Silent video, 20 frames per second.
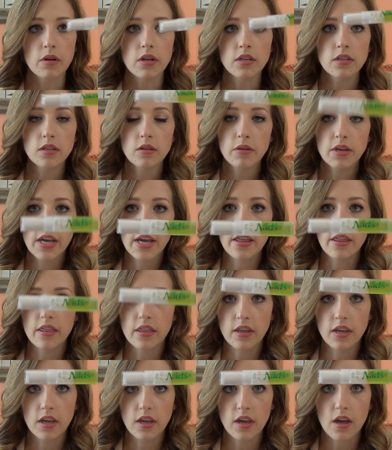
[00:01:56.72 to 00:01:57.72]
also get
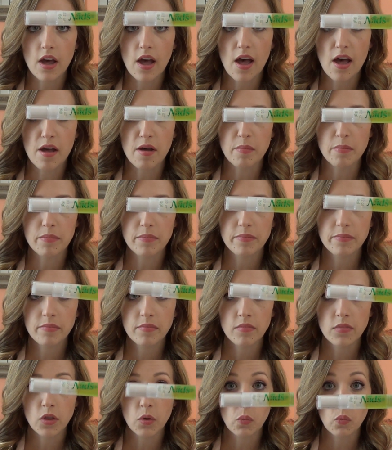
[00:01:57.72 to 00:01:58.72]
the
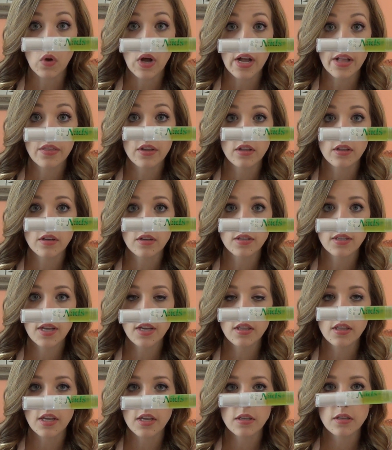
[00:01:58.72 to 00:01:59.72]
wand that looks
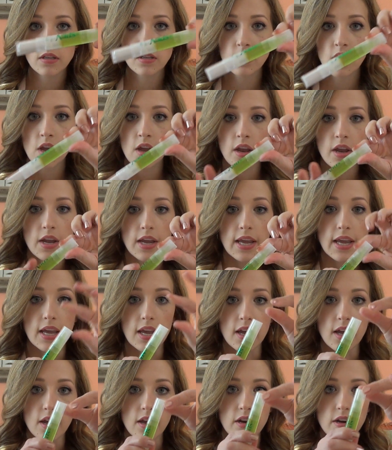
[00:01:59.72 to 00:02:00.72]
like this,
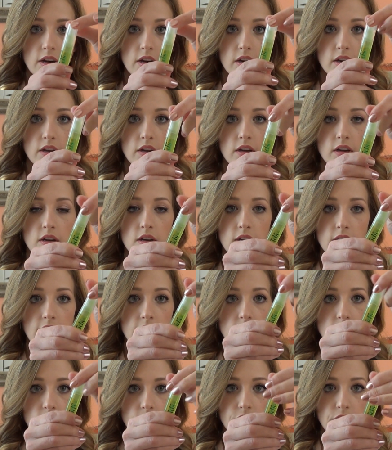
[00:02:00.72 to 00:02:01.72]
and
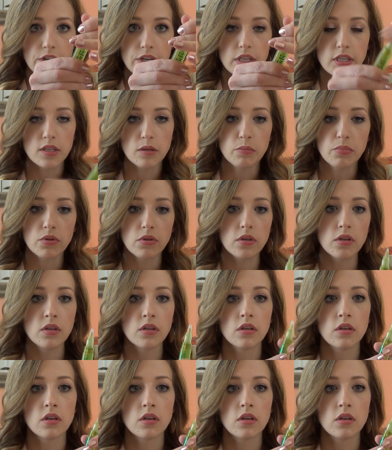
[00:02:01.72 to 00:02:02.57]
it's a very simple